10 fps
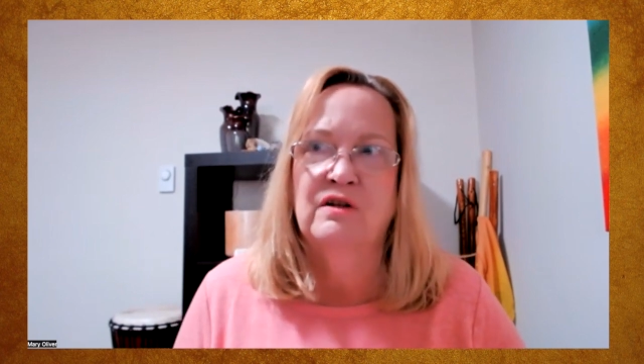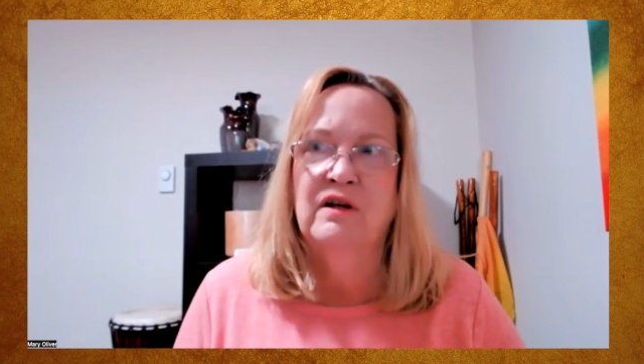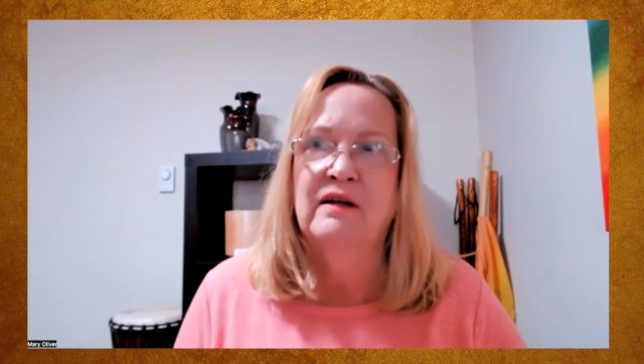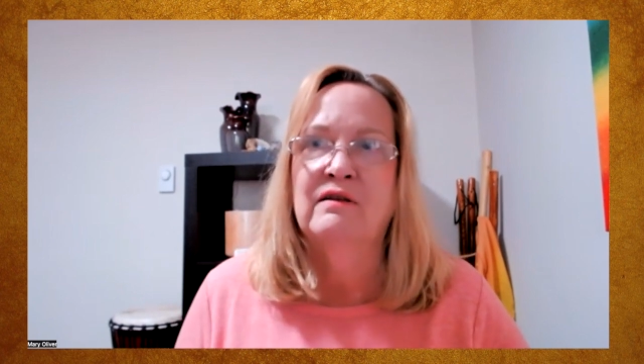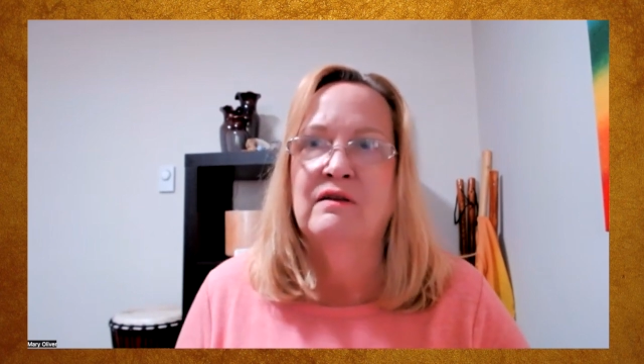
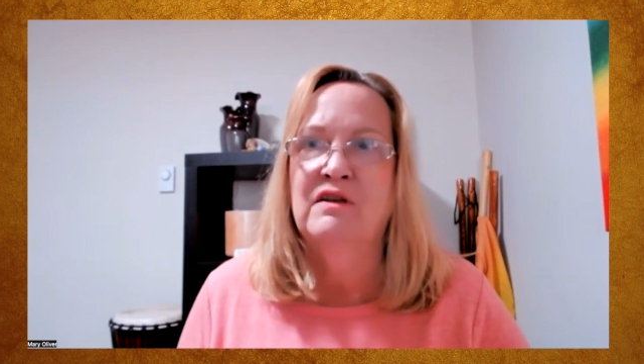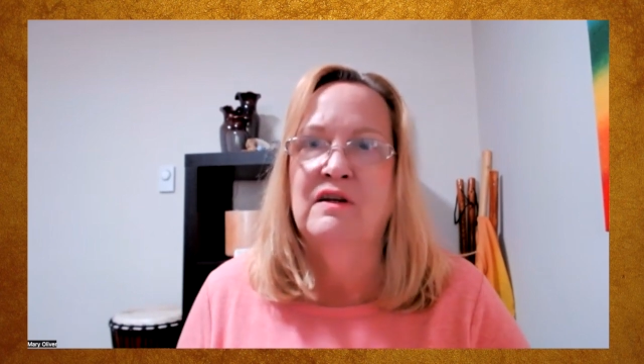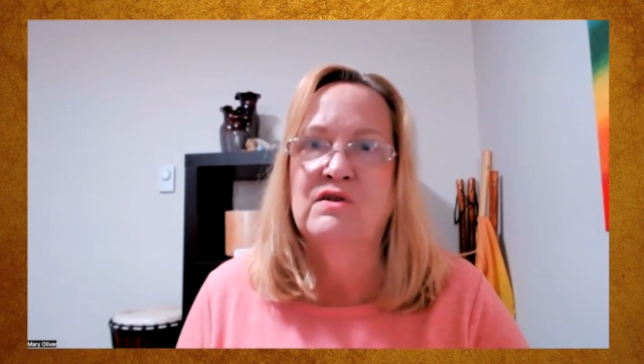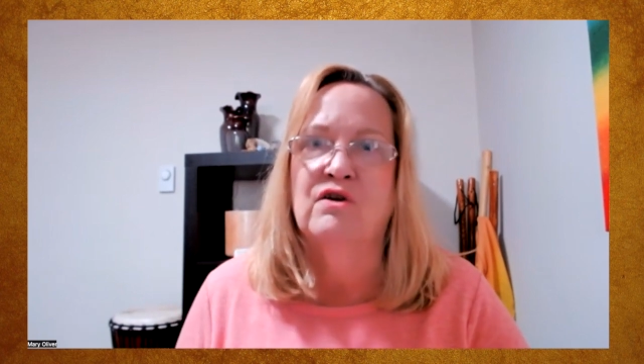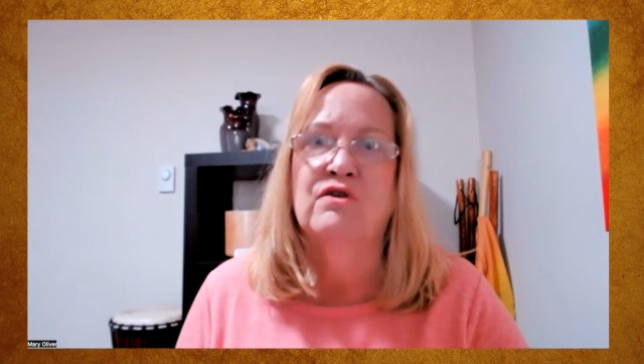like
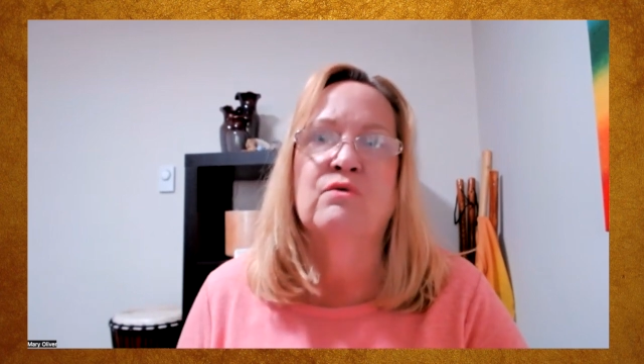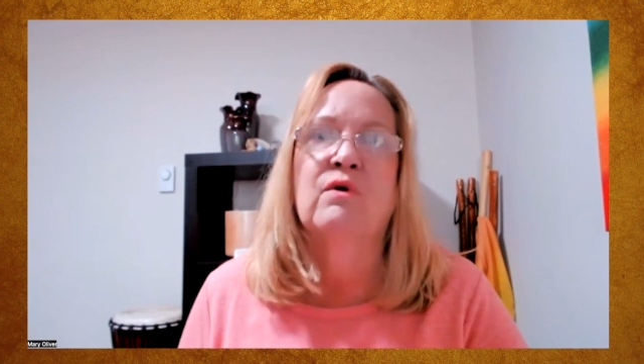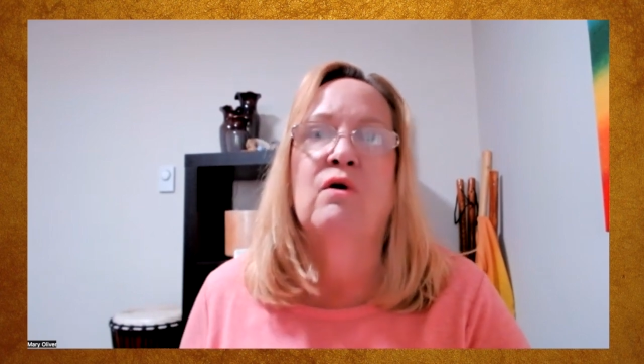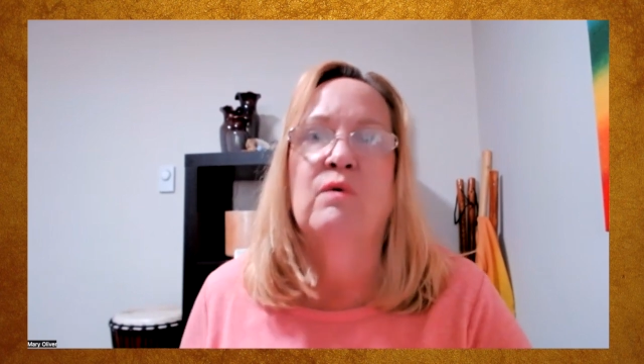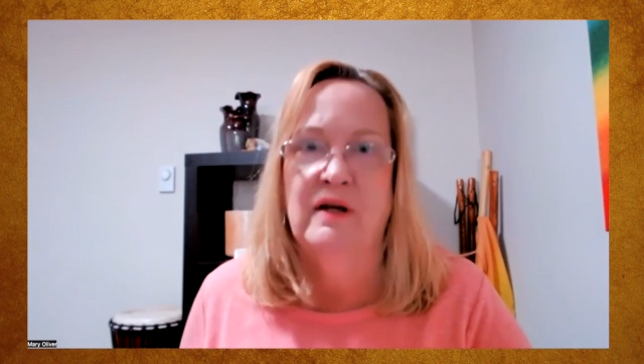things aren't
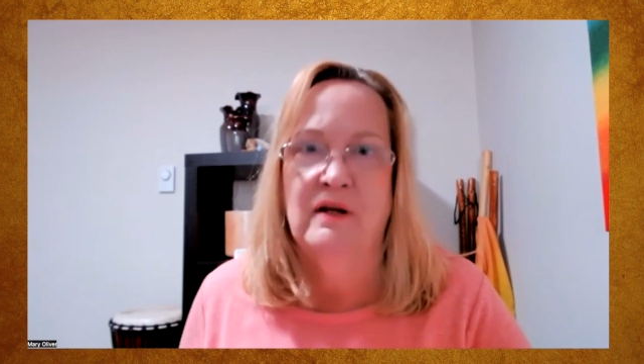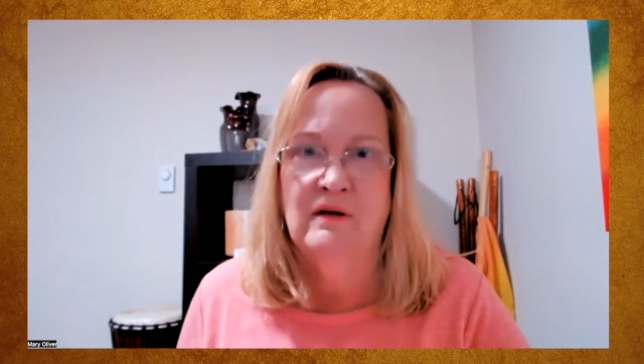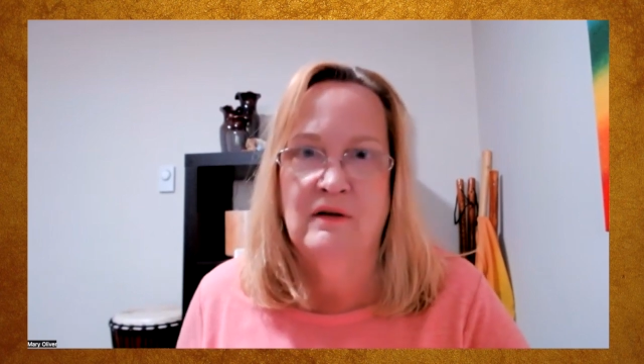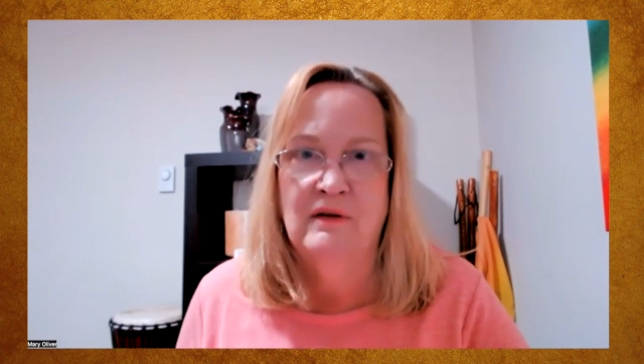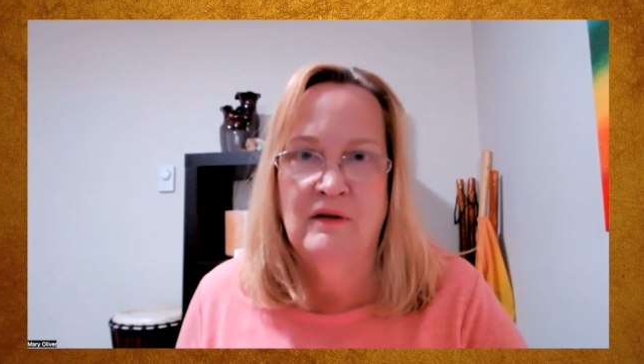growing,
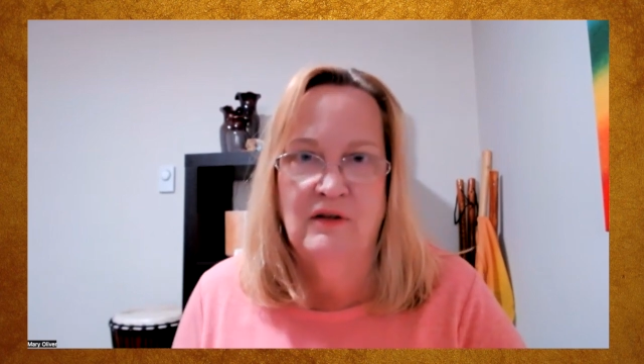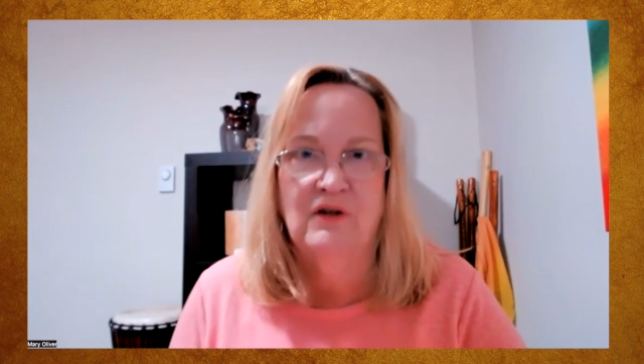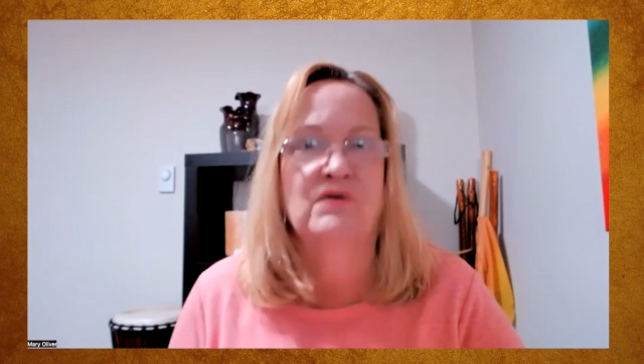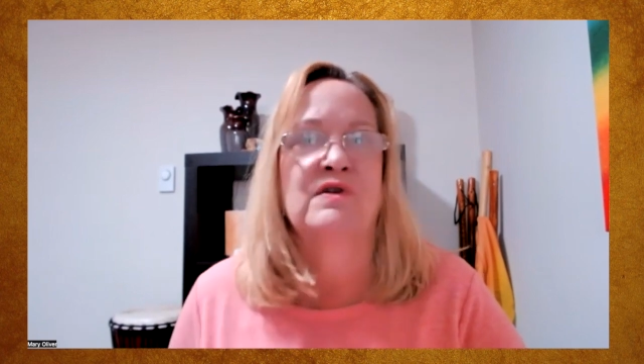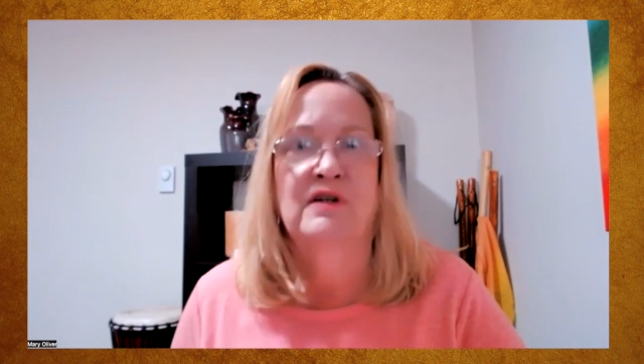that
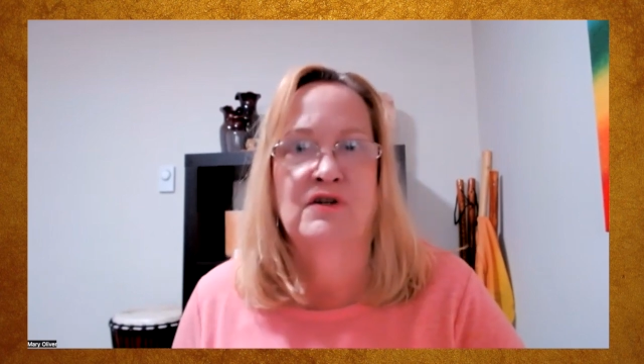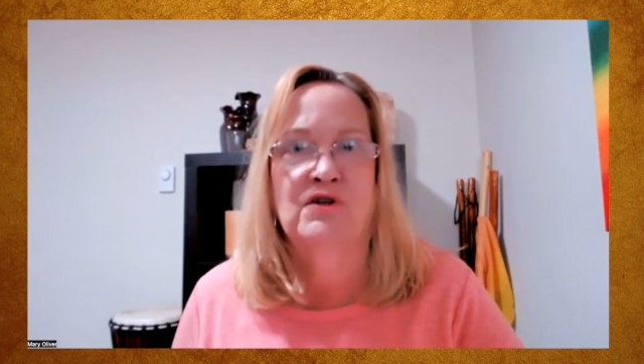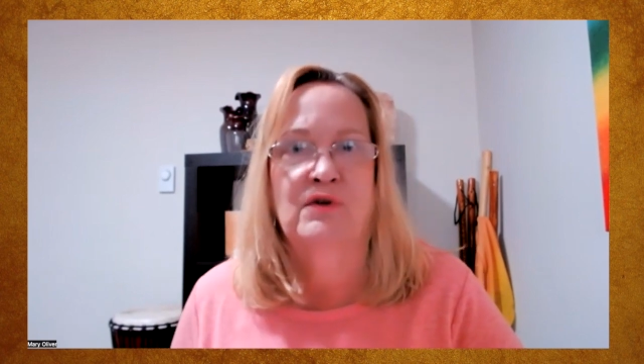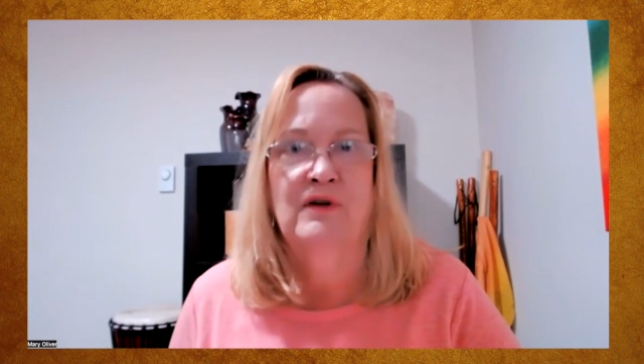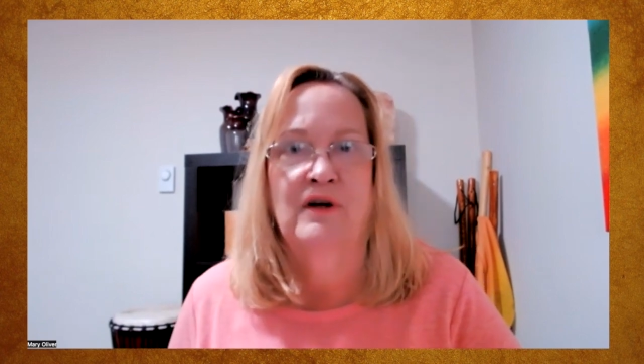there's an
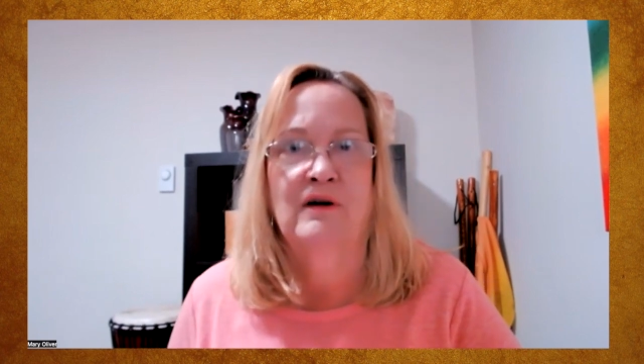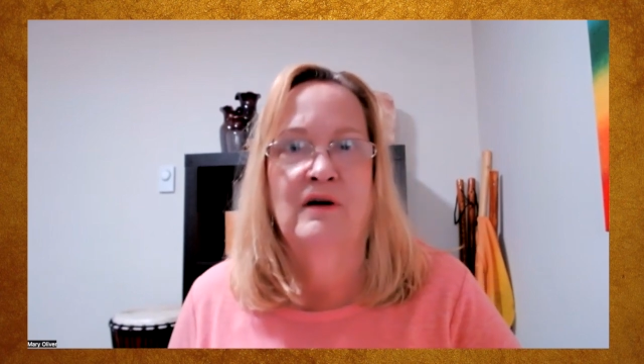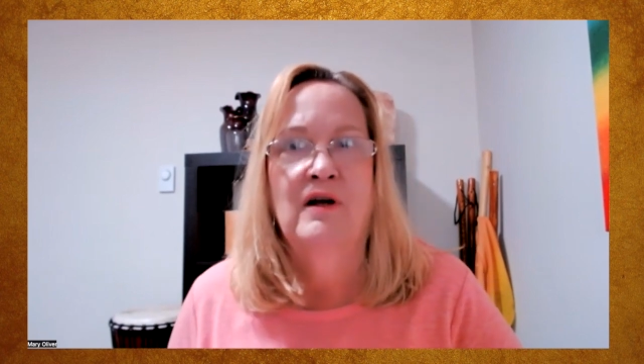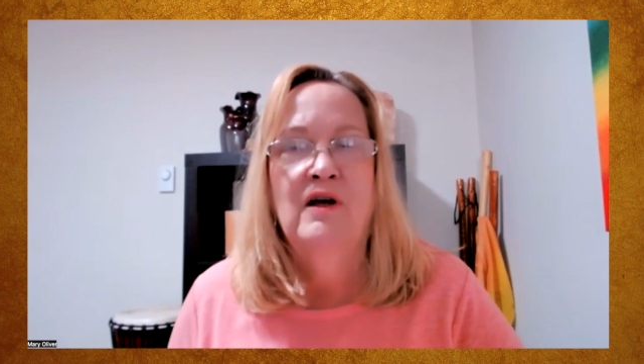issue there.